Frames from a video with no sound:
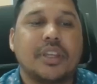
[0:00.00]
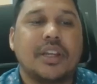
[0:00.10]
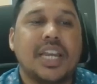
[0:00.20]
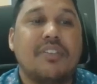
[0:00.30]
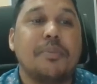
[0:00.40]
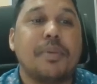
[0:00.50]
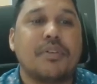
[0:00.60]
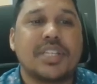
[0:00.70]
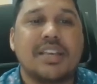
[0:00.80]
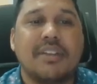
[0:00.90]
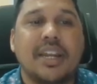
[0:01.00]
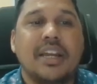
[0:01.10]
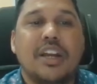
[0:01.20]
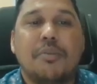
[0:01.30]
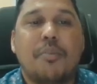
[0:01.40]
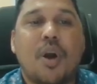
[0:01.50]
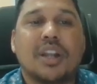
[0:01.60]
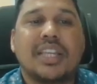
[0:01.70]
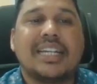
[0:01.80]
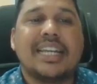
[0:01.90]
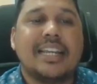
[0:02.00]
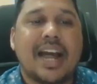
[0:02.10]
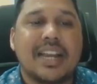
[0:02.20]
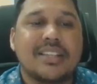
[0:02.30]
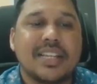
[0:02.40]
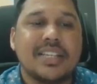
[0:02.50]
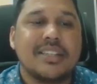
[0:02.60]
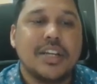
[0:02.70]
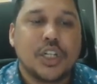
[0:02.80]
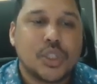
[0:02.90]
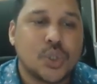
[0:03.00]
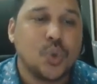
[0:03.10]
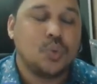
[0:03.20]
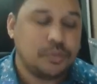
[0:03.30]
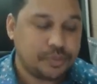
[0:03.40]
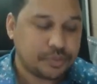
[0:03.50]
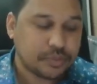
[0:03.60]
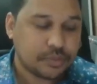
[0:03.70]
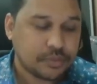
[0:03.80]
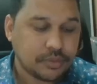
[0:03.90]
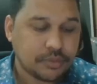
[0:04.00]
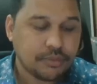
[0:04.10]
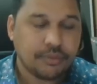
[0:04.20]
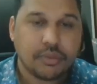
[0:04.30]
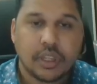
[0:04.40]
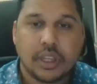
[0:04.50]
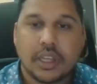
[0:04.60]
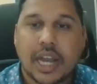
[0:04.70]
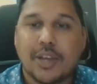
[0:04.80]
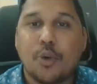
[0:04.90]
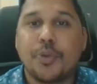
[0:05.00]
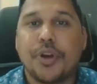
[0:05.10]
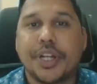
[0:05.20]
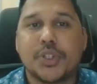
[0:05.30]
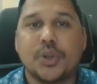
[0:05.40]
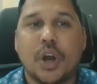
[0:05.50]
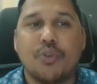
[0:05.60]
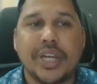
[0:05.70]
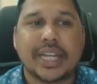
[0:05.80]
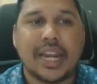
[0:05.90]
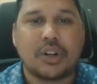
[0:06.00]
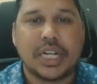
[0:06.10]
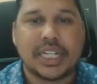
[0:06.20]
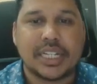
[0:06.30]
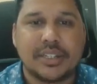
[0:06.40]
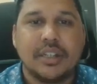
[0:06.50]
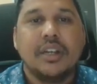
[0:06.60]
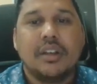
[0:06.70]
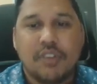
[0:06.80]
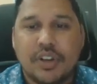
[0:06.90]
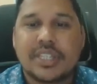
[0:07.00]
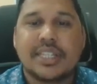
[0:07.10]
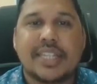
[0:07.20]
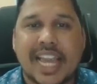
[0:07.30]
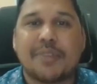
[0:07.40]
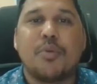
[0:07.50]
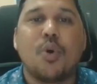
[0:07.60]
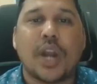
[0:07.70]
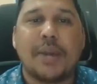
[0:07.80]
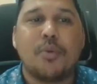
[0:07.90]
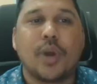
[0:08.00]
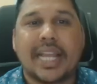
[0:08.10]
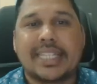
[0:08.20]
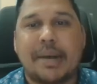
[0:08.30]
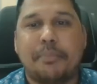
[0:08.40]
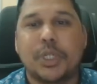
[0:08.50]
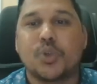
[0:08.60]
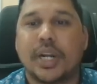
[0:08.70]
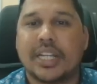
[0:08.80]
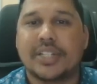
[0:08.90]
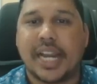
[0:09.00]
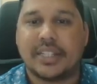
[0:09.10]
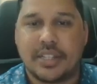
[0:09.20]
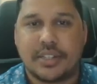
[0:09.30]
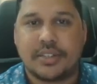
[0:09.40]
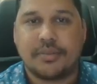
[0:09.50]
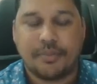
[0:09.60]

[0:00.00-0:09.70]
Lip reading: 11 power 7 mod 13, answer is 2. I hope you understood how we are calculating it. We will take more and more examples to understand this.